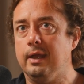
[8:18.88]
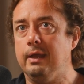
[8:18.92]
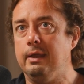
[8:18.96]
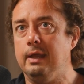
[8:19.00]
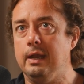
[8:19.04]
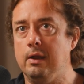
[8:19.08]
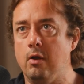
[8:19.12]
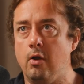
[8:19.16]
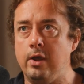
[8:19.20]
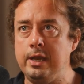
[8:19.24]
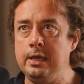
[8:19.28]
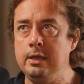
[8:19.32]

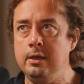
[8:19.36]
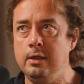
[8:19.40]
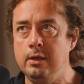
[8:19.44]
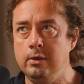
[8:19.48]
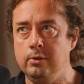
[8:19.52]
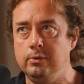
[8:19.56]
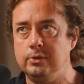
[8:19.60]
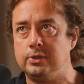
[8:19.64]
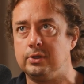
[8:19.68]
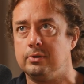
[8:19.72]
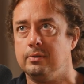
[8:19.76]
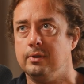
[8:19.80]
and I
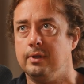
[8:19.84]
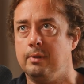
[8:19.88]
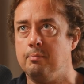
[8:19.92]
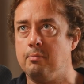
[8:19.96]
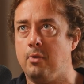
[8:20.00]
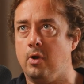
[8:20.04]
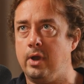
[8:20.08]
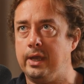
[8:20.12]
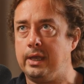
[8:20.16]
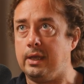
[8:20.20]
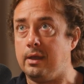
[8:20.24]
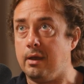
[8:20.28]
knew in
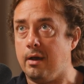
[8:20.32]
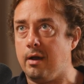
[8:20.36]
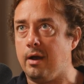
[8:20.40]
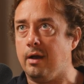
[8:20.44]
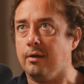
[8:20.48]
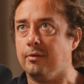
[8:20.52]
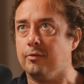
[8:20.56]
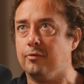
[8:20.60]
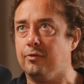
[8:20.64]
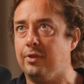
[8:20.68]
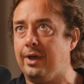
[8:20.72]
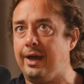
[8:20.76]
my
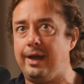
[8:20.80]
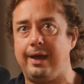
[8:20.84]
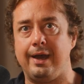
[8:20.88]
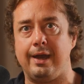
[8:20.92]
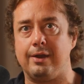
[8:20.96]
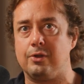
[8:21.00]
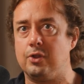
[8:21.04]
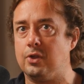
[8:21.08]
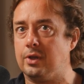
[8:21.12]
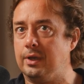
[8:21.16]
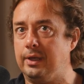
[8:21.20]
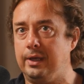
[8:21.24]
gut that
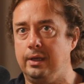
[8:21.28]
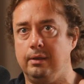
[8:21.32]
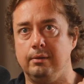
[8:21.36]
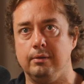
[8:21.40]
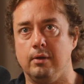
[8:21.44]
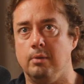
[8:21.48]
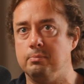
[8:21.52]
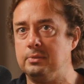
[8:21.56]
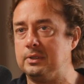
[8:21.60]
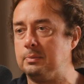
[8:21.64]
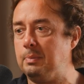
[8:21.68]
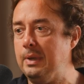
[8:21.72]
actually
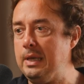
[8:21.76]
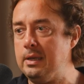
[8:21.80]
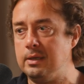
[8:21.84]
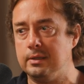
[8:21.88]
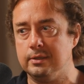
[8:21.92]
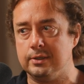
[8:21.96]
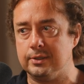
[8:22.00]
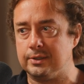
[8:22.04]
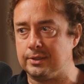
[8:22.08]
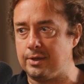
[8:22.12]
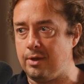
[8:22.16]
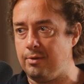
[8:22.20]
I'm speaking
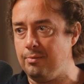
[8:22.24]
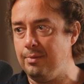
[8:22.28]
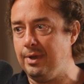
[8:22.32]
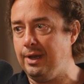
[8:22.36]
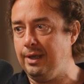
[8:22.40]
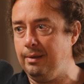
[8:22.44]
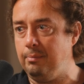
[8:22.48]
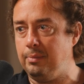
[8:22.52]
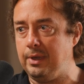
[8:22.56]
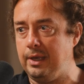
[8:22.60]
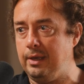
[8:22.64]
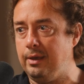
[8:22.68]
to so
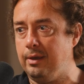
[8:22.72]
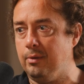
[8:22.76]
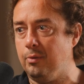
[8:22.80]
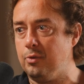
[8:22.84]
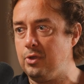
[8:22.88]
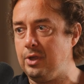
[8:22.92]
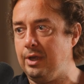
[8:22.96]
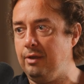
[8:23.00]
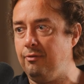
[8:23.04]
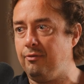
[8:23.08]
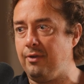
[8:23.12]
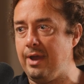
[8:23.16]
many
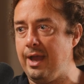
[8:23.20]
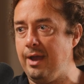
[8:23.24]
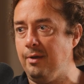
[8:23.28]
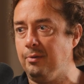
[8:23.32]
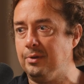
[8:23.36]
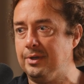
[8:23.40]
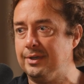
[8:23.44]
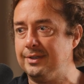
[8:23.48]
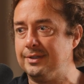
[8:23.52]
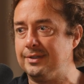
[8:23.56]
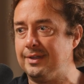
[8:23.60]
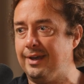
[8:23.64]
PLG
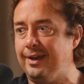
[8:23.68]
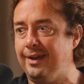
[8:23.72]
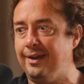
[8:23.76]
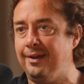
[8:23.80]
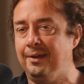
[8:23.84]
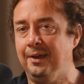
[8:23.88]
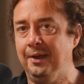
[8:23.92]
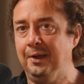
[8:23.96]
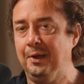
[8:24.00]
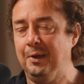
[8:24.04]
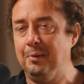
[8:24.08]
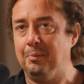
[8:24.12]
founders there,
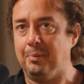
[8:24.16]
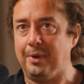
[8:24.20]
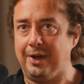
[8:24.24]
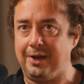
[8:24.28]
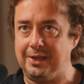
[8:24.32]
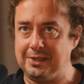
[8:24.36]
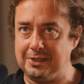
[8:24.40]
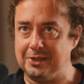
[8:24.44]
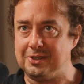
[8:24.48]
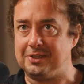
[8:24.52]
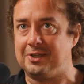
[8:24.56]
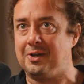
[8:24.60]
I
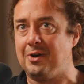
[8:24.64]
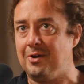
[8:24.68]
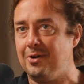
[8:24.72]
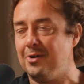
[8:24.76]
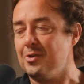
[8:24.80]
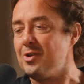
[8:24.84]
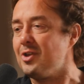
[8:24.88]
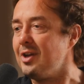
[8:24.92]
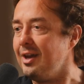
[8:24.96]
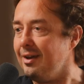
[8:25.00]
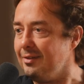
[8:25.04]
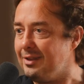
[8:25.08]
just can't
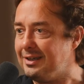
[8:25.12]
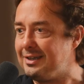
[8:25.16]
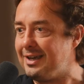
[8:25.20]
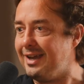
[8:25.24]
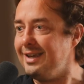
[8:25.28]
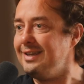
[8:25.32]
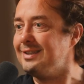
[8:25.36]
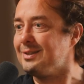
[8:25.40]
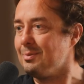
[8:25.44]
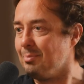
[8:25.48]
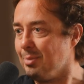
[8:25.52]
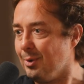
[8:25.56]
share the
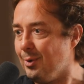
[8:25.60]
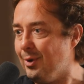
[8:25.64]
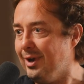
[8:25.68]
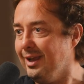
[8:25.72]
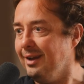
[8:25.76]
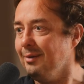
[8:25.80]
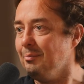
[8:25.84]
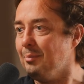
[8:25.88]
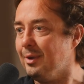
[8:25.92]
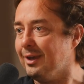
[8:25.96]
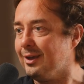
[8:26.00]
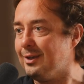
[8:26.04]
data point
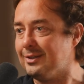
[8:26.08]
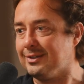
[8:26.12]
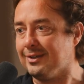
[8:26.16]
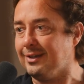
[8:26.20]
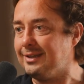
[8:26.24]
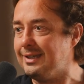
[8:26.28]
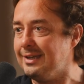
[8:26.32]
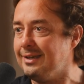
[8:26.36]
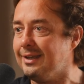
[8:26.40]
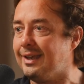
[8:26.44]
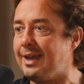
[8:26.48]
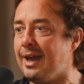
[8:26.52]
because I
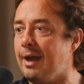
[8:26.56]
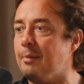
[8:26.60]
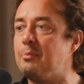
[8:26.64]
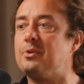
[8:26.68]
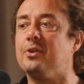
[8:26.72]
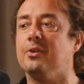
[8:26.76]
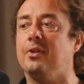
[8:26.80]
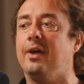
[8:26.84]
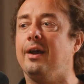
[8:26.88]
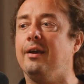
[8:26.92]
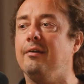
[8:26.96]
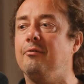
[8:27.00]
didn't
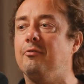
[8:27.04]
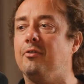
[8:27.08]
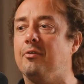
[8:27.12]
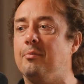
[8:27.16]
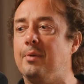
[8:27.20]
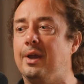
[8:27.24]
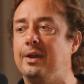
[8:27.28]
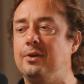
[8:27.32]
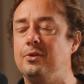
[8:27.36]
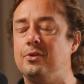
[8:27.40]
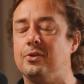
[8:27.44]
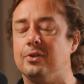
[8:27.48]
capture that
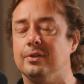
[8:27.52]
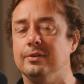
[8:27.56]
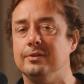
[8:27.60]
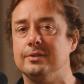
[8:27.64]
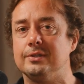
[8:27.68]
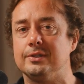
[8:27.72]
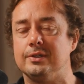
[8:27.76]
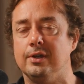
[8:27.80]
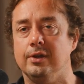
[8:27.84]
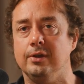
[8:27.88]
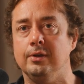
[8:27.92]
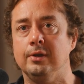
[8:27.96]
information.
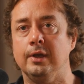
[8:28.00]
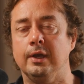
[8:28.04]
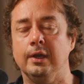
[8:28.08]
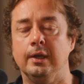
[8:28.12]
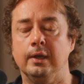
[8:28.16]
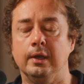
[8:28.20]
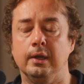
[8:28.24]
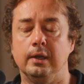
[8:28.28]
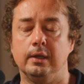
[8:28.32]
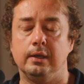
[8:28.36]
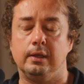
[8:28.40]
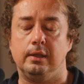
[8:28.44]
So
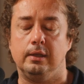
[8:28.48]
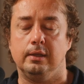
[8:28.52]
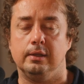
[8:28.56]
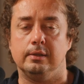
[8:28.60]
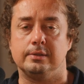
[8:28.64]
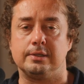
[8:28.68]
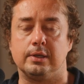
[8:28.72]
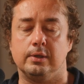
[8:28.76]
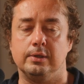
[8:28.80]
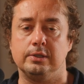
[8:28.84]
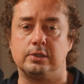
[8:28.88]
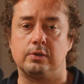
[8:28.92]

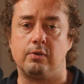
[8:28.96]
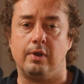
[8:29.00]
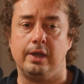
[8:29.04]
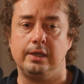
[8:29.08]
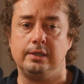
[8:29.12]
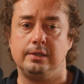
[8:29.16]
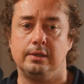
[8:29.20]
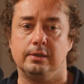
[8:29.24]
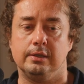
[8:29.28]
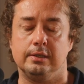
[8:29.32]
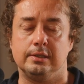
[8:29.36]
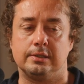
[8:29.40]
it's great.
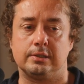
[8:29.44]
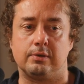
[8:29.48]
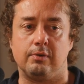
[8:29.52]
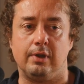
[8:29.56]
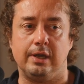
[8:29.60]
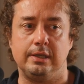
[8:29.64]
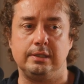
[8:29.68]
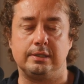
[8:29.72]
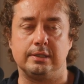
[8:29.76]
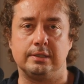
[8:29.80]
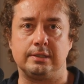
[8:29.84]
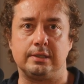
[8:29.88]
It's
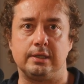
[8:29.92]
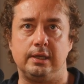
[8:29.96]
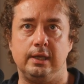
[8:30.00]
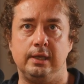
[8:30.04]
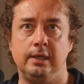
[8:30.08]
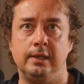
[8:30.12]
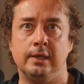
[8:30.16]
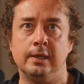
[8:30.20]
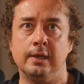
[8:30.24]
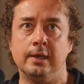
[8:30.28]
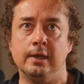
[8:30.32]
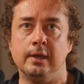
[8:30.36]
great to
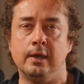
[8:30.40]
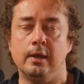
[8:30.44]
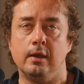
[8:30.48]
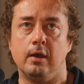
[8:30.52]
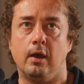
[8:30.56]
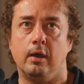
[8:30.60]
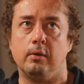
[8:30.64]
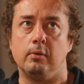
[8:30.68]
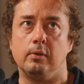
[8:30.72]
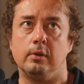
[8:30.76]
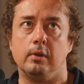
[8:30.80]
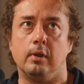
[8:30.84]
see.
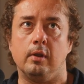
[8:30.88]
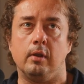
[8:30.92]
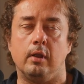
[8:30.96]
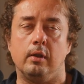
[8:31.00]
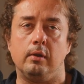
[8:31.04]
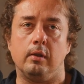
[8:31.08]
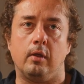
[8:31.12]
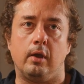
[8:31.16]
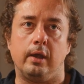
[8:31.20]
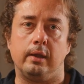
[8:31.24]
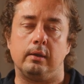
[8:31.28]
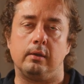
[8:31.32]

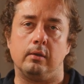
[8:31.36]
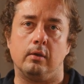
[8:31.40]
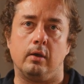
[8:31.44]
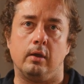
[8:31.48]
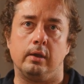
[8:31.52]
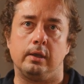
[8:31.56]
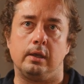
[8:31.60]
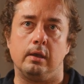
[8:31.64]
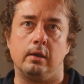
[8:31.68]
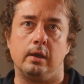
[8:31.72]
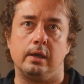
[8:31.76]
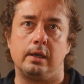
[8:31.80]

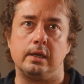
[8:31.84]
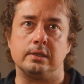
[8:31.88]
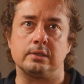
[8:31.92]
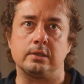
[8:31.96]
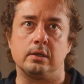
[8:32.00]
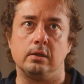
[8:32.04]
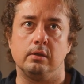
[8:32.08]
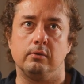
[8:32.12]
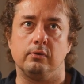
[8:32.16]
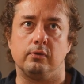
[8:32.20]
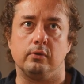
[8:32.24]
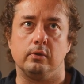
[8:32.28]
I guess
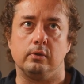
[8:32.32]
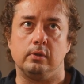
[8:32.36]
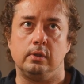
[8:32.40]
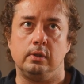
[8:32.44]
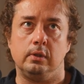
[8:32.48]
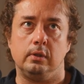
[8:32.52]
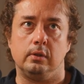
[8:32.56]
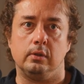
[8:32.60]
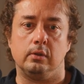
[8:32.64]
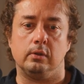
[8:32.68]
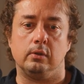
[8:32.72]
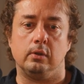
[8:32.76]
kind of
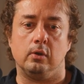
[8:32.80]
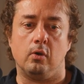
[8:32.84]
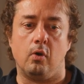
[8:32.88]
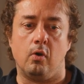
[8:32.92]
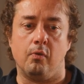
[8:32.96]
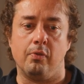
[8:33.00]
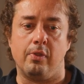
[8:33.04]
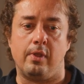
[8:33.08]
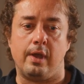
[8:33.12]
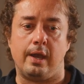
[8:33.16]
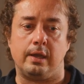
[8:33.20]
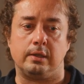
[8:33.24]

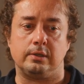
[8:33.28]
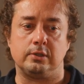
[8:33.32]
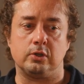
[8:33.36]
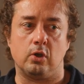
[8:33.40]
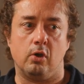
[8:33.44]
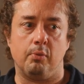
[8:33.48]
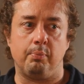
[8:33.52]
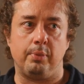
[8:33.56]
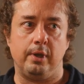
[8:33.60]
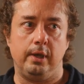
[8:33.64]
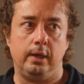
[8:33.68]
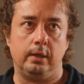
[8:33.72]
on that
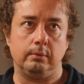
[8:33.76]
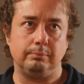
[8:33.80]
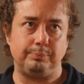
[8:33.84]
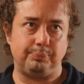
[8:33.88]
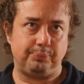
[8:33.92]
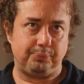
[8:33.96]
topic.